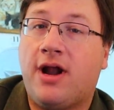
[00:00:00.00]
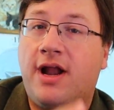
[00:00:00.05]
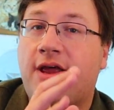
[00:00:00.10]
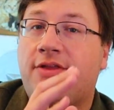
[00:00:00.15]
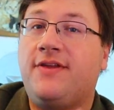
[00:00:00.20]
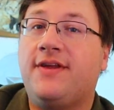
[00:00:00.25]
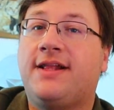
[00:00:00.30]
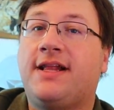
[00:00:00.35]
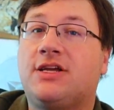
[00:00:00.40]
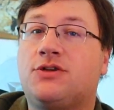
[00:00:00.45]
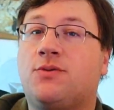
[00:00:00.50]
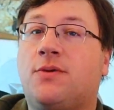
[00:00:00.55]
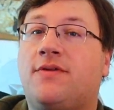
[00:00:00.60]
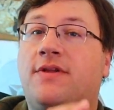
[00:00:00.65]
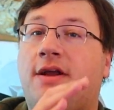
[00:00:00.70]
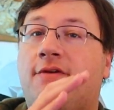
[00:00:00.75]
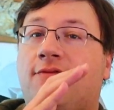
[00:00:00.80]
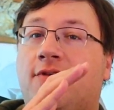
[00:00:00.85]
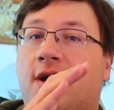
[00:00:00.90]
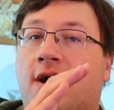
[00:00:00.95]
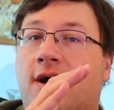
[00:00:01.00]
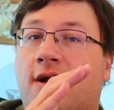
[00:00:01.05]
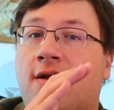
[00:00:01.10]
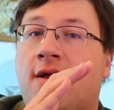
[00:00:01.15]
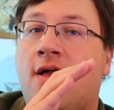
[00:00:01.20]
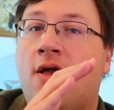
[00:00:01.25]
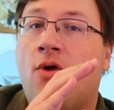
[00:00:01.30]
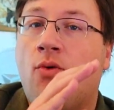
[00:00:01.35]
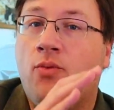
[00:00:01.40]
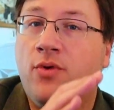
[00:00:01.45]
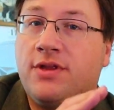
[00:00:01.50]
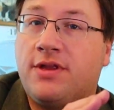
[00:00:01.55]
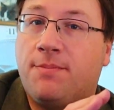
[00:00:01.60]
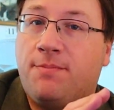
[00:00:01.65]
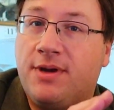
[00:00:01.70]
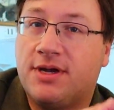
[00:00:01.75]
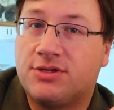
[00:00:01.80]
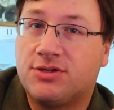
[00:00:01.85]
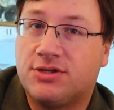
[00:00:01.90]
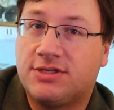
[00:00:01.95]
And I think that's what they've done with the
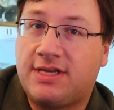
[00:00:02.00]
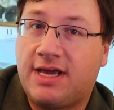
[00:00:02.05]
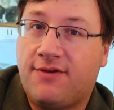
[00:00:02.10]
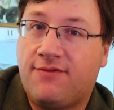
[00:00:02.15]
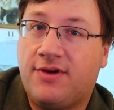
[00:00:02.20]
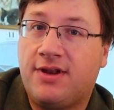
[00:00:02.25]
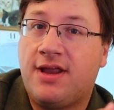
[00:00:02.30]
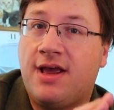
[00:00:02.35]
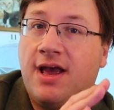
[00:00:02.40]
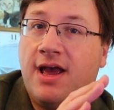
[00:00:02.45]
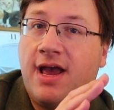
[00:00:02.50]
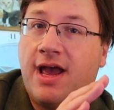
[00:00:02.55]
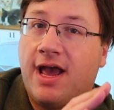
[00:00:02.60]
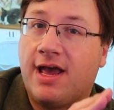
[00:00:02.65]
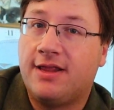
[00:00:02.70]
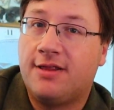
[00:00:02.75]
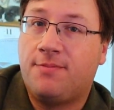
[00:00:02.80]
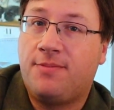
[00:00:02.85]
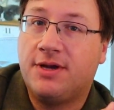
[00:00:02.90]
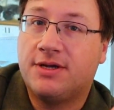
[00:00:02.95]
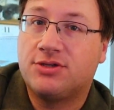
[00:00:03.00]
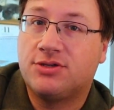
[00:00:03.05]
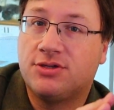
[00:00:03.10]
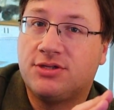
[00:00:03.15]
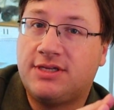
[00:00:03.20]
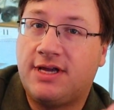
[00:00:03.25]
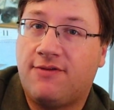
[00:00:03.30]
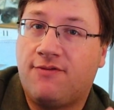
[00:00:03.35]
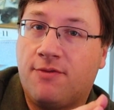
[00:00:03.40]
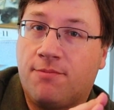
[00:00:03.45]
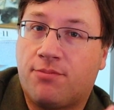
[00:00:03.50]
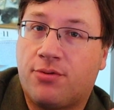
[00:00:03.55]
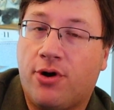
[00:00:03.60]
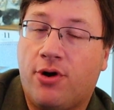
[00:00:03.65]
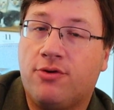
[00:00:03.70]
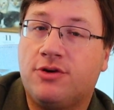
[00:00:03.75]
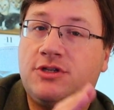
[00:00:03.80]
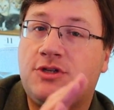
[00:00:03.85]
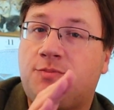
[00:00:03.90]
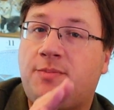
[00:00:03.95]
Pixel 7 and the Pixel 7
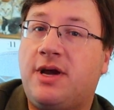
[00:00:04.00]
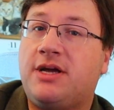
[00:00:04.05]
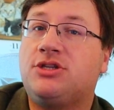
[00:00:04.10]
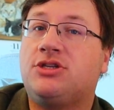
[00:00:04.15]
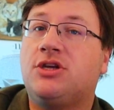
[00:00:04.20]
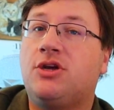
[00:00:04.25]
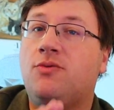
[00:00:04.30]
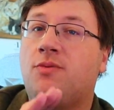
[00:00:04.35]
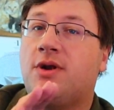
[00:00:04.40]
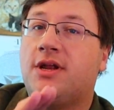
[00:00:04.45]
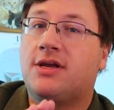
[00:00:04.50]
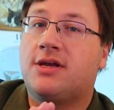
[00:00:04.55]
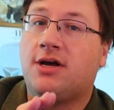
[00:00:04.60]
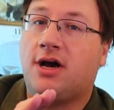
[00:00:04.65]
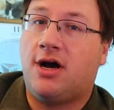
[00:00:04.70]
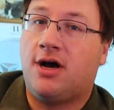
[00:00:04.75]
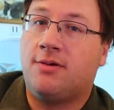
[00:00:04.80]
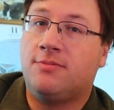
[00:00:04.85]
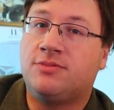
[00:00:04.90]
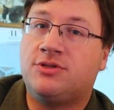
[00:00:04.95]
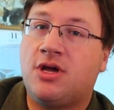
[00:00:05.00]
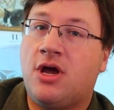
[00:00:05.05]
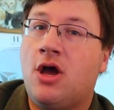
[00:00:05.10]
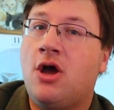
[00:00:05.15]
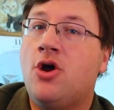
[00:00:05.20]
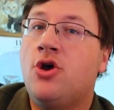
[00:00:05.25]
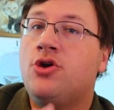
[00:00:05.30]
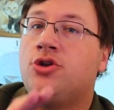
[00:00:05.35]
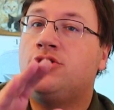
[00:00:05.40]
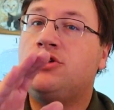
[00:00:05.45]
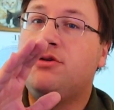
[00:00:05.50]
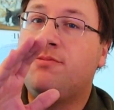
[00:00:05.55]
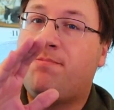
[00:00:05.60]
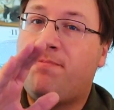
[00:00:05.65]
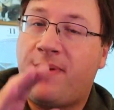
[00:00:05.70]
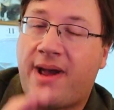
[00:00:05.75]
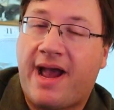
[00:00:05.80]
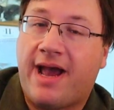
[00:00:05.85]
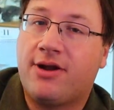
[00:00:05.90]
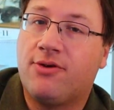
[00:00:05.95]
Pro, especially when it comes to
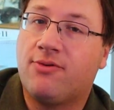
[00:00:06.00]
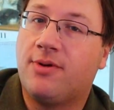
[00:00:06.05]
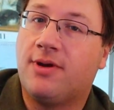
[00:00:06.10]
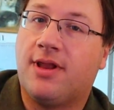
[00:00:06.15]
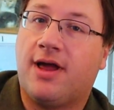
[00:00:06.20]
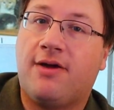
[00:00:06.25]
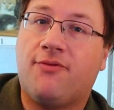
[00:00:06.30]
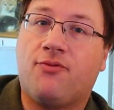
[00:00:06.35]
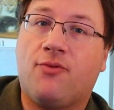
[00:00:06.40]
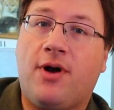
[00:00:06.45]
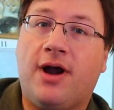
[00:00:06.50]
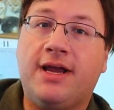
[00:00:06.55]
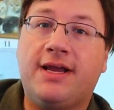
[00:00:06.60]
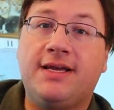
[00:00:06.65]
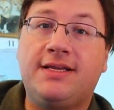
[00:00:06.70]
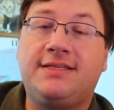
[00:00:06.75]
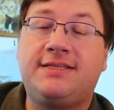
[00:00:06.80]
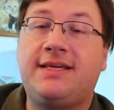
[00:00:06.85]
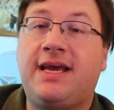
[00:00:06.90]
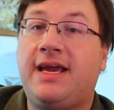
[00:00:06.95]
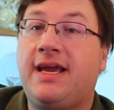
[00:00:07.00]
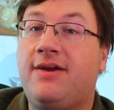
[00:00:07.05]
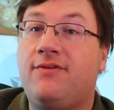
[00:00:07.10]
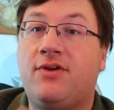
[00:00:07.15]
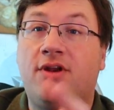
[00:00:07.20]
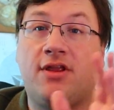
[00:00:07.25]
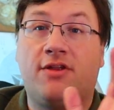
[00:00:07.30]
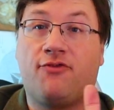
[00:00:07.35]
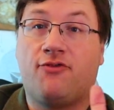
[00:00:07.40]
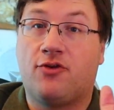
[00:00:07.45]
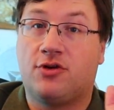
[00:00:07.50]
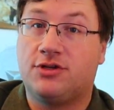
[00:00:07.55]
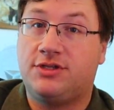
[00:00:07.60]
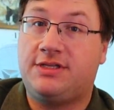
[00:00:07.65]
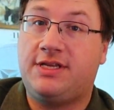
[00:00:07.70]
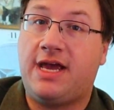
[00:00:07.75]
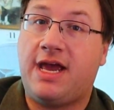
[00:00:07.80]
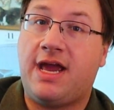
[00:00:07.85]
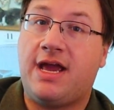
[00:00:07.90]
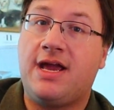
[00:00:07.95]
battery life, where I could say even in the first
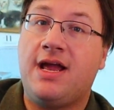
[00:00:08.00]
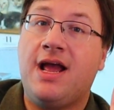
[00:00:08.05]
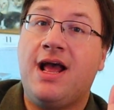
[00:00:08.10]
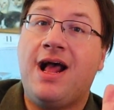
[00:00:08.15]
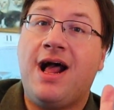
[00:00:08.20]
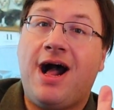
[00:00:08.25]
day,